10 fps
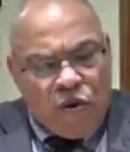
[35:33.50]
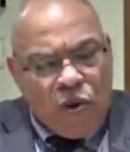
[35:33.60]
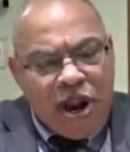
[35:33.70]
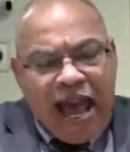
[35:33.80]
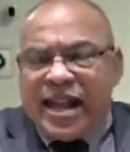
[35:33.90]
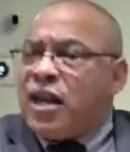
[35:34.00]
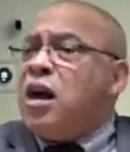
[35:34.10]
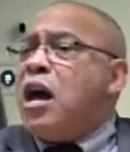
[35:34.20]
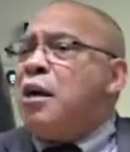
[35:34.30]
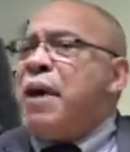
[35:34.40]
When I
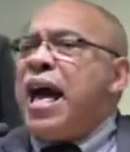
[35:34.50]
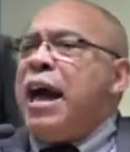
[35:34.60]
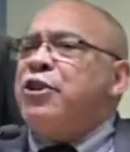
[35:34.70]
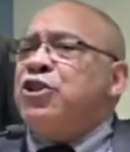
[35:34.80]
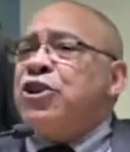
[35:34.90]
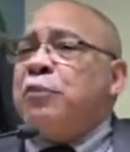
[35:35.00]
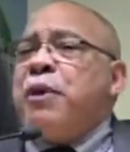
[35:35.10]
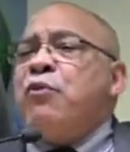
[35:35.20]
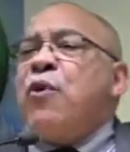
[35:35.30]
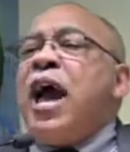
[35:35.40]
come, I should be
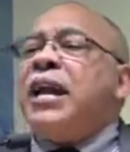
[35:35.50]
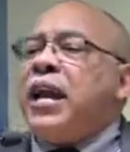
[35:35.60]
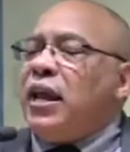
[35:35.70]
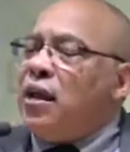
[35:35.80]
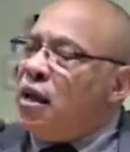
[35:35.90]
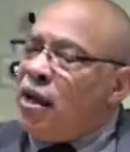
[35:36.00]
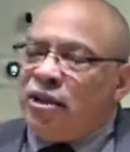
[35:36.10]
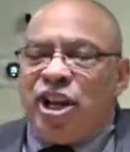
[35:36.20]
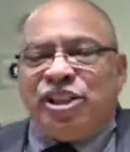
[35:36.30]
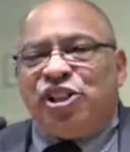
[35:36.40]
ready
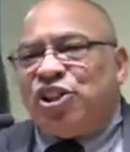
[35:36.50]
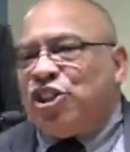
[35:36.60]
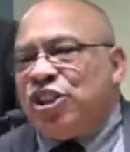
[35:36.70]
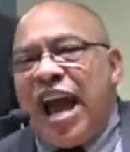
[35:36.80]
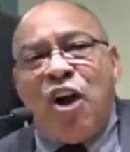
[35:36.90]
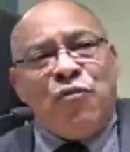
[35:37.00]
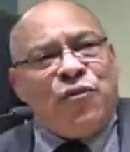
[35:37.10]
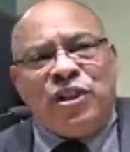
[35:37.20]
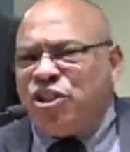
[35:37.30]
to shout for